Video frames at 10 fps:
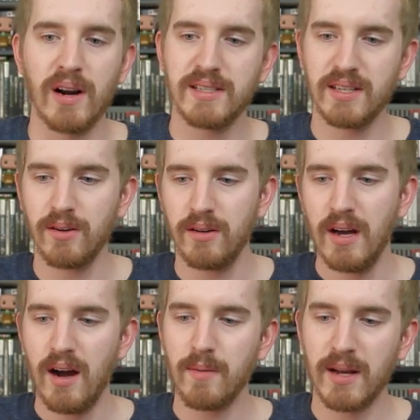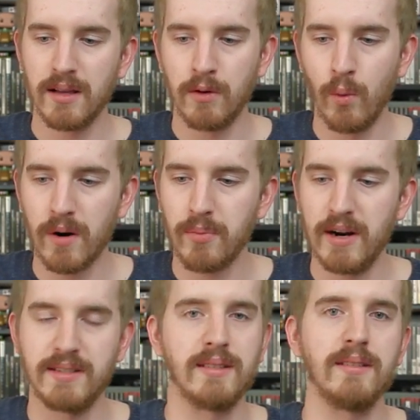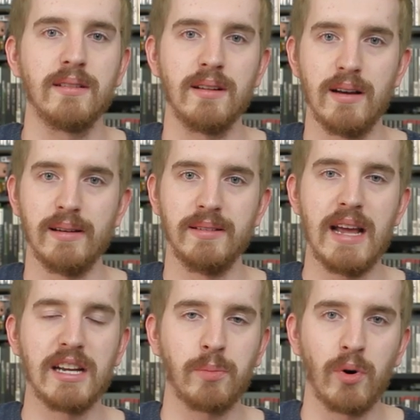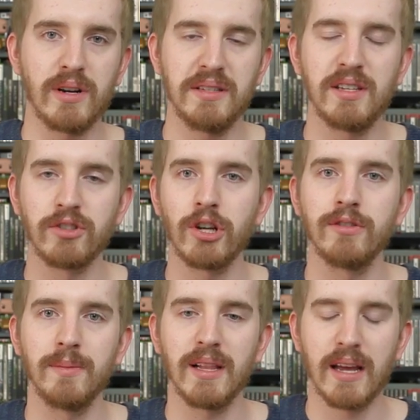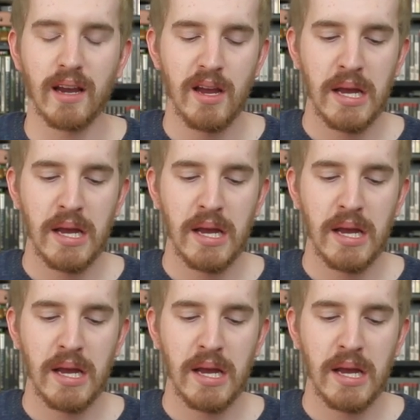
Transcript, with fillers: I still, on my little WordPress uh, dashboard, it still shows me like